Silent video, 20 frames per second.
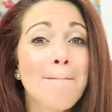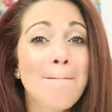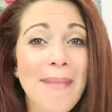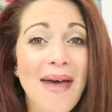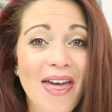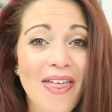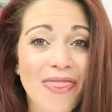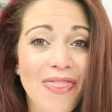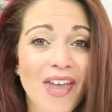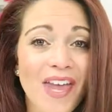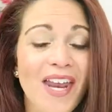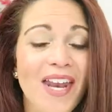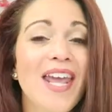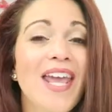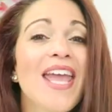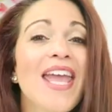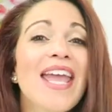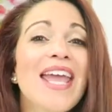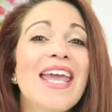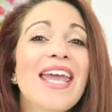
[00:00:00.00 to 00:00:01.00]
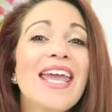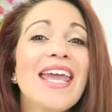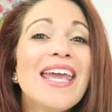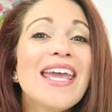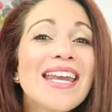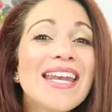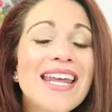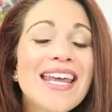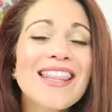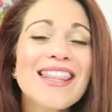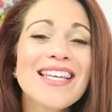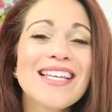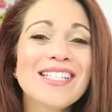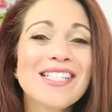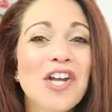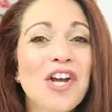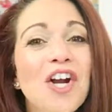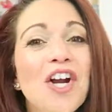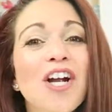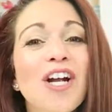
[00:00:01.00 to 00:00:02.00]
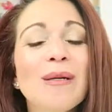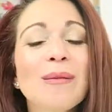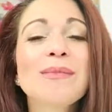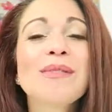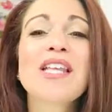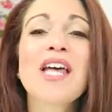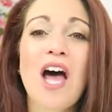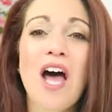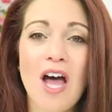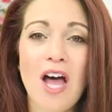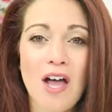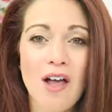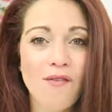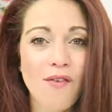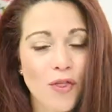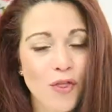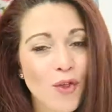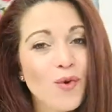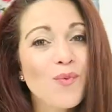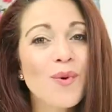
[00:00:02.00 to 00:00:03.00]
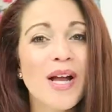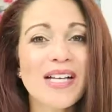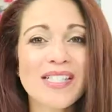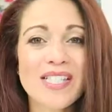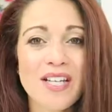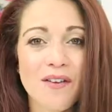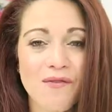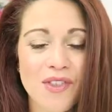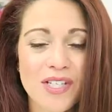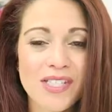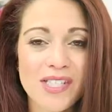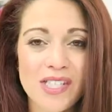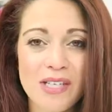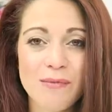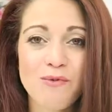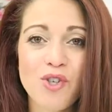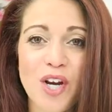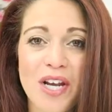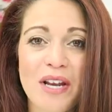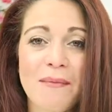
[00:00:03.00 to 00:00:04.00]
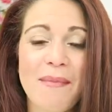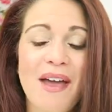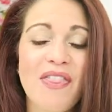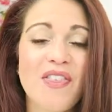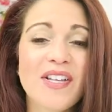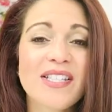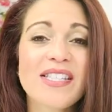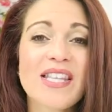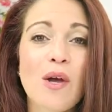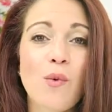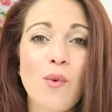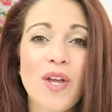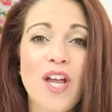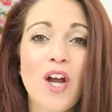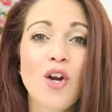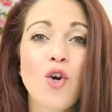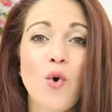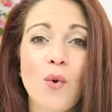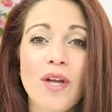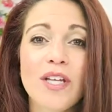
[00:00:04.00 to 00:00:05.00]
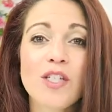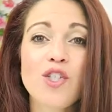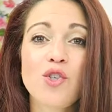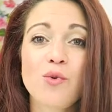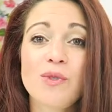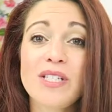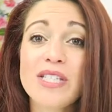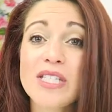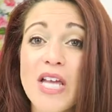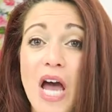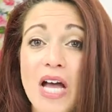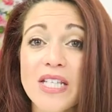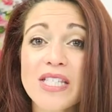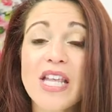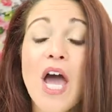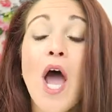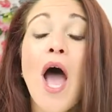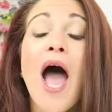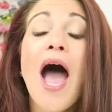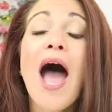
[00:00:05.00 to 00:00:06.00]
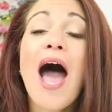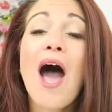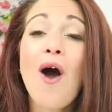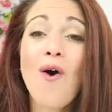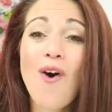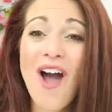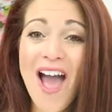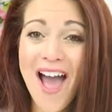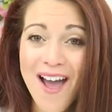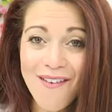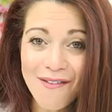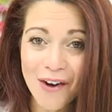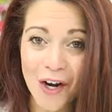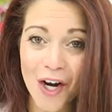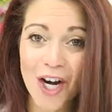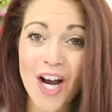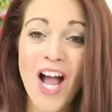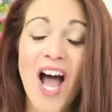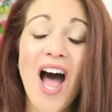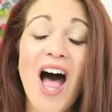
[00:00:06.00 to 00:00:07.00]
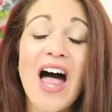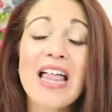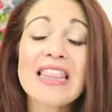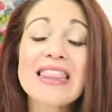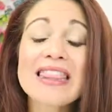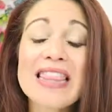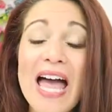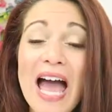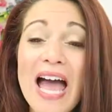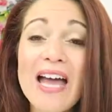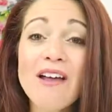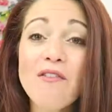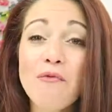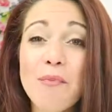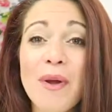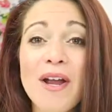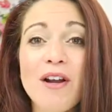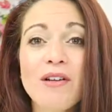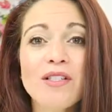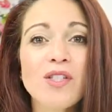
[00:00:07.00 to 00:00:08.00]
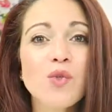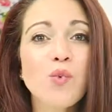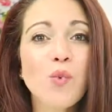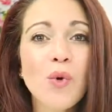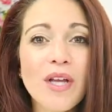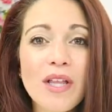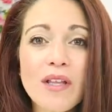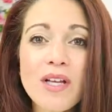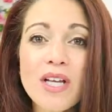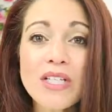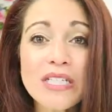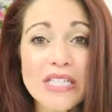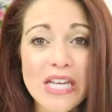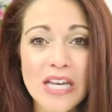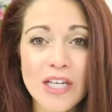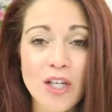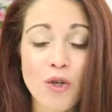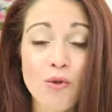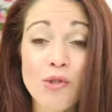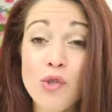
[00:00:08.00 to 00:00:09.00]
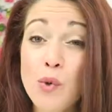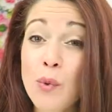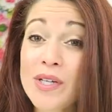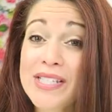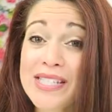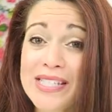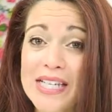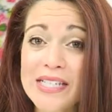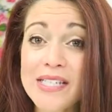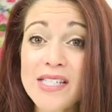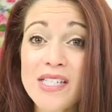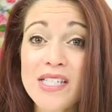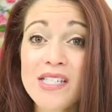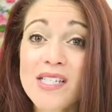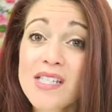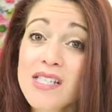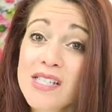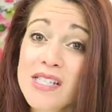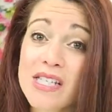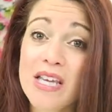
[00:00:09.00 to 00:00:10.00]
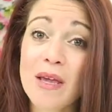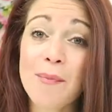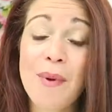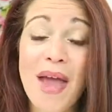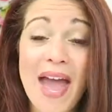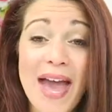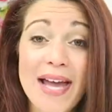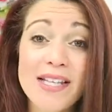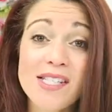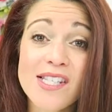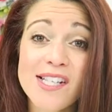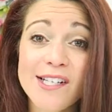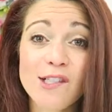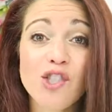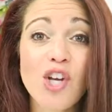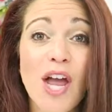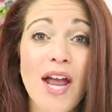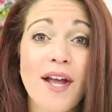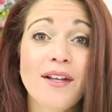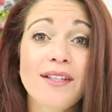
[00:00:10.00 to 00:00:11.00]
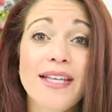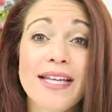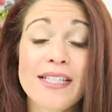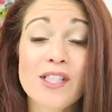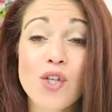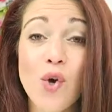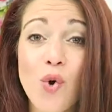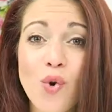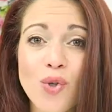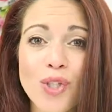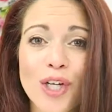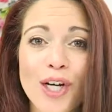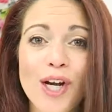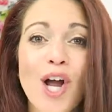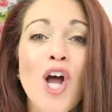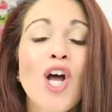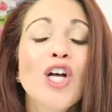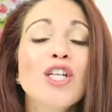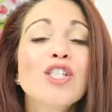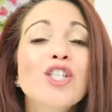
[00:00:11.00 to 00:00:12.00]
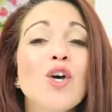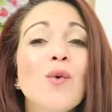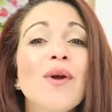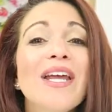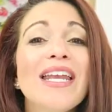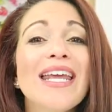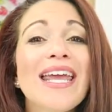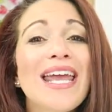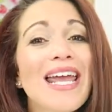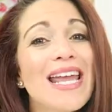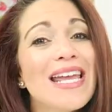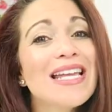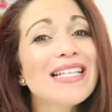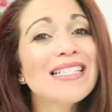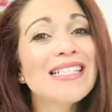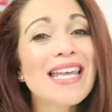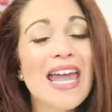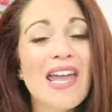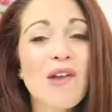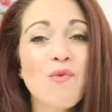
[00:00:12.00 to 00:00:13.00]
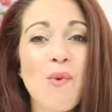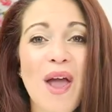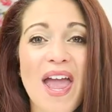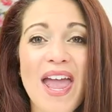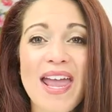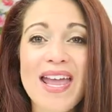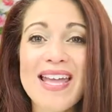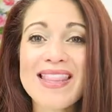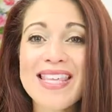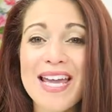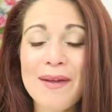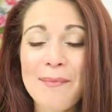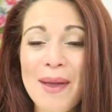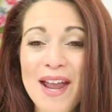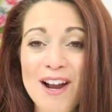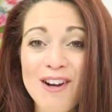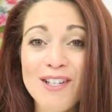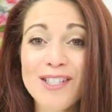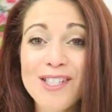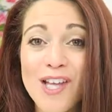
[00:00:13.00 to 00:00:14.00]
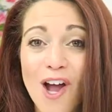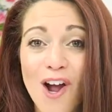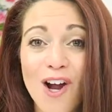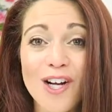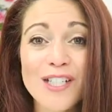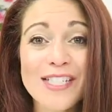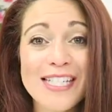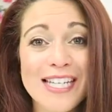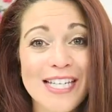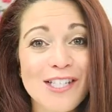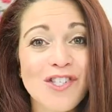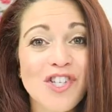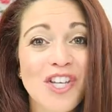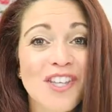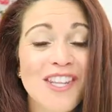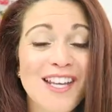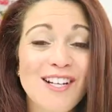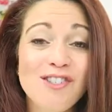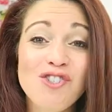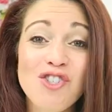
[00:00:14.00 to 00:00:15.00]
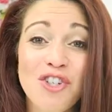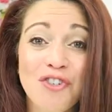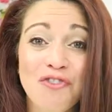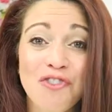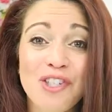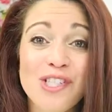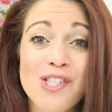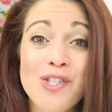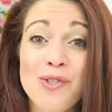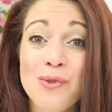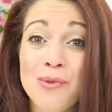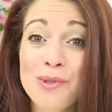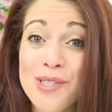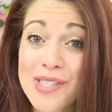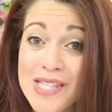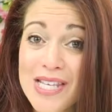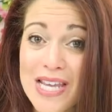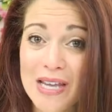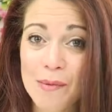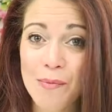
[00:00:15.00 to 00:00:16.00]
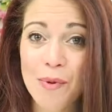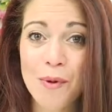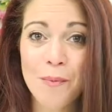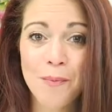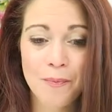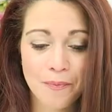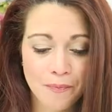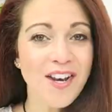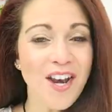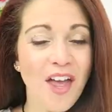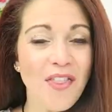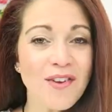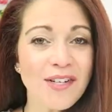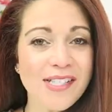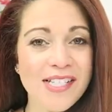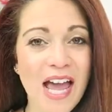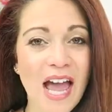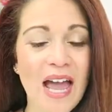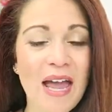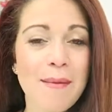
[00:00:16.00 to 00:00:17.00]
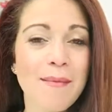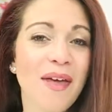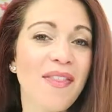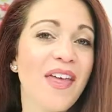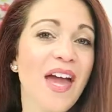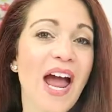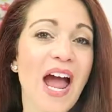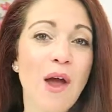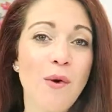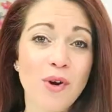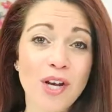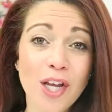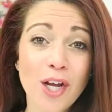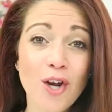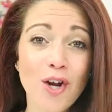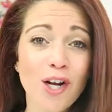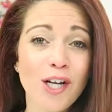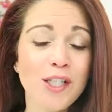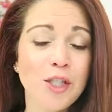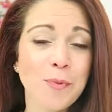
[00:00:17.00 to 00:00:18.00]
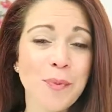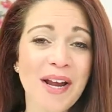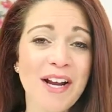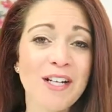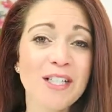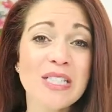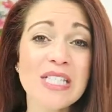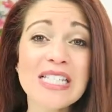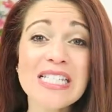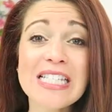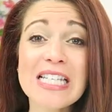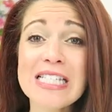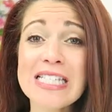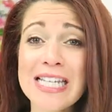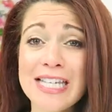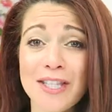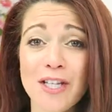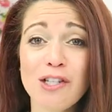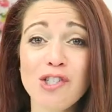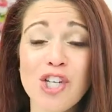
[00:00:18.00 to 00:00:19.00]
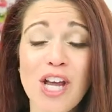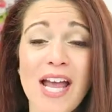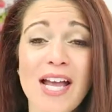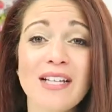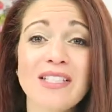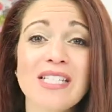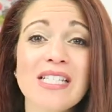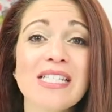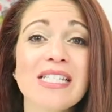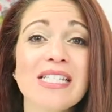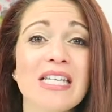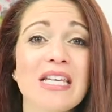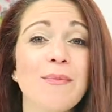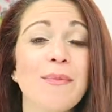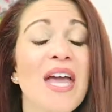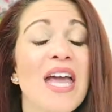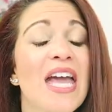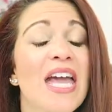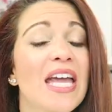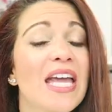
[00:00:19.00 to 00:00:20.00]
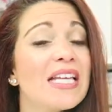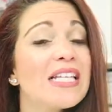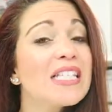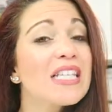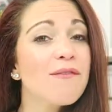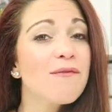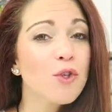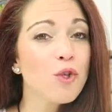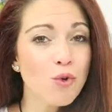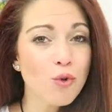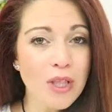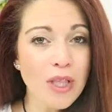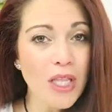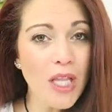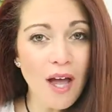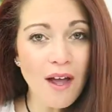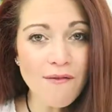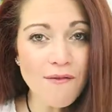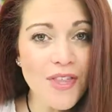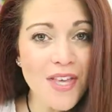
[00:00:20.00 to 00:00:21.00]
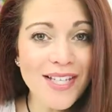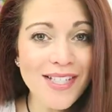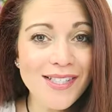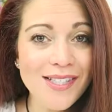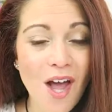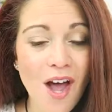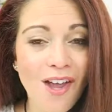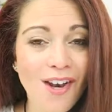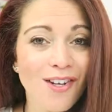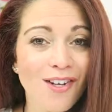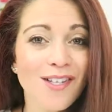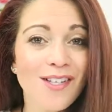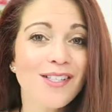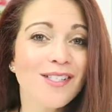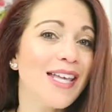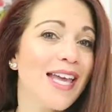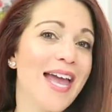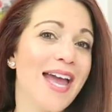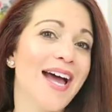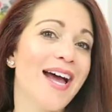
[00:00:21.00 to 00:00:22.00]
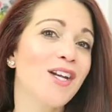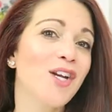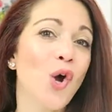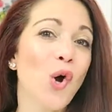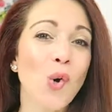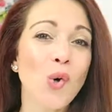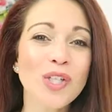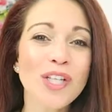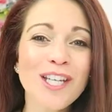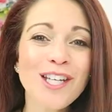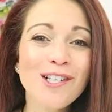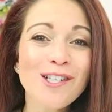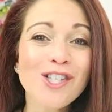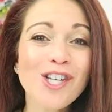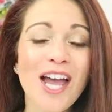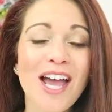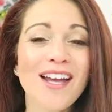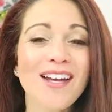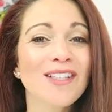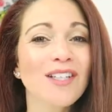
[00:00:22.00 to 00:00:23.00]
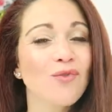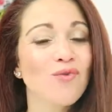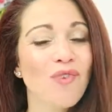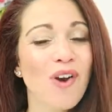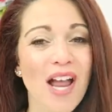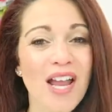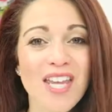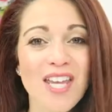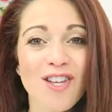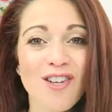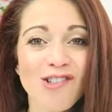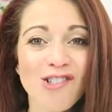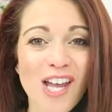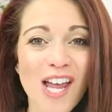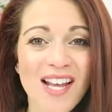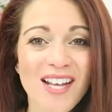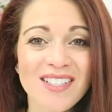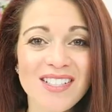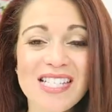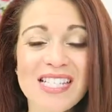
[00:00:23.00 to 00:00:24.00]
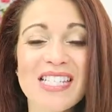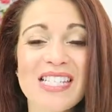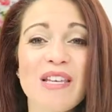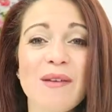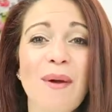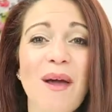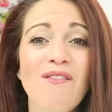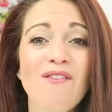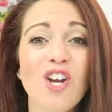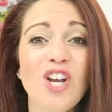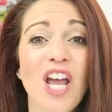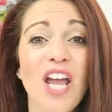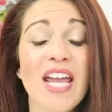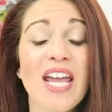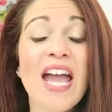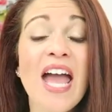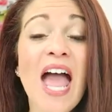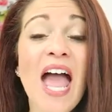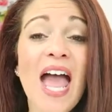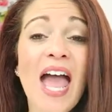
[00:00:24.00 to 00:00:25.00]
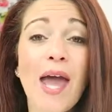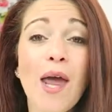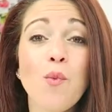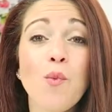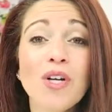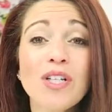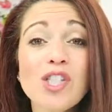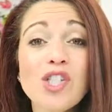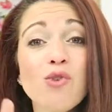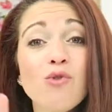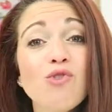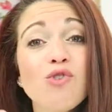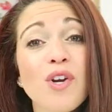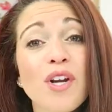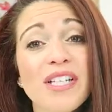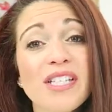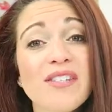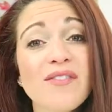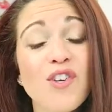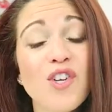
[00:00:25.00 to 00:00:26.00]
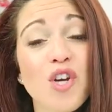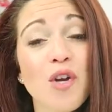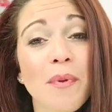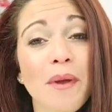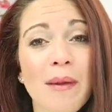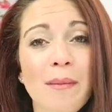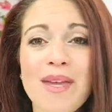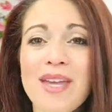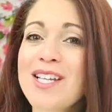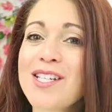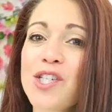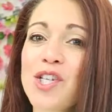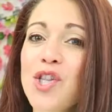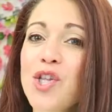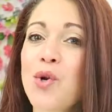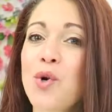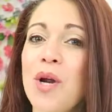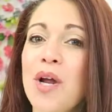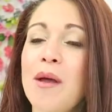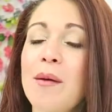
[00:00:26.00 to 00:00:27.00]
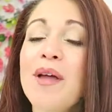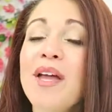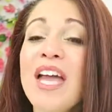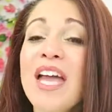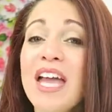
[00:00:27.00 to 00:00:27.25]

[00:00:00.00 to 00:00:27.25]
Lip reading: method in the terms of the rest of the sleep training methods that we are going to discuss. However, a lot of parents will continue to assist to sleep as their child gets older, so it is a way that parents are teaching their children to sleep. Another time that I would encourage parents assisting their child to sleep is if you love these cuddles and holding your child and rocking your child to sleep every night, and once you transfer your baby into the crib,